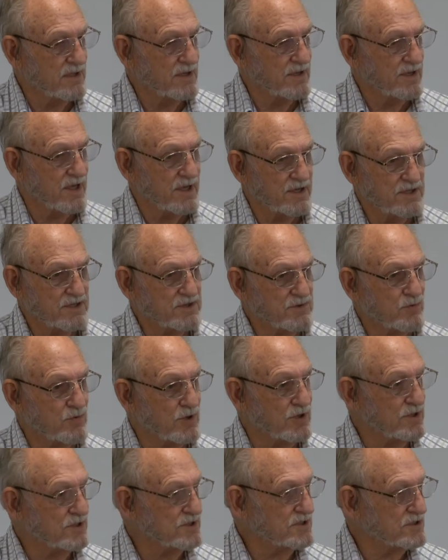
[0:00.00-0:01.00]
Not just
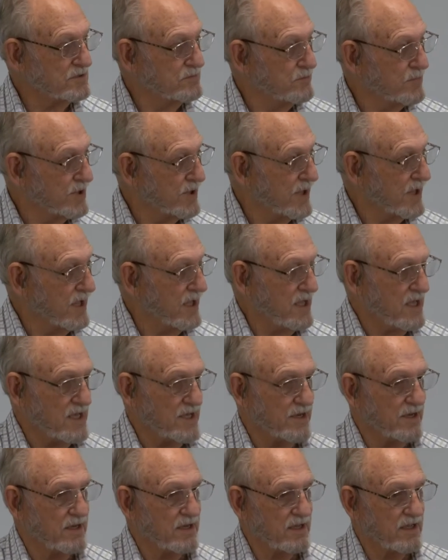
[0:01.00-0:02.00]
once, but
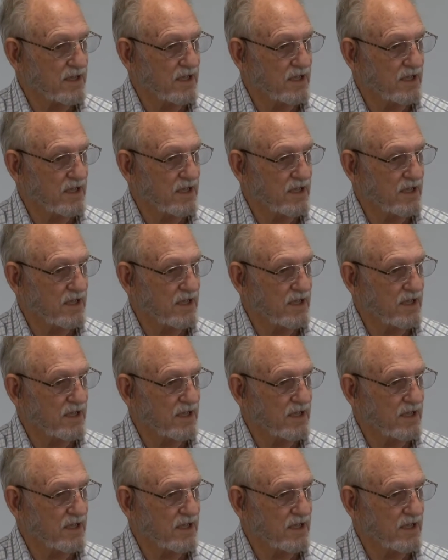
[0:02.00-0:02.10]
again.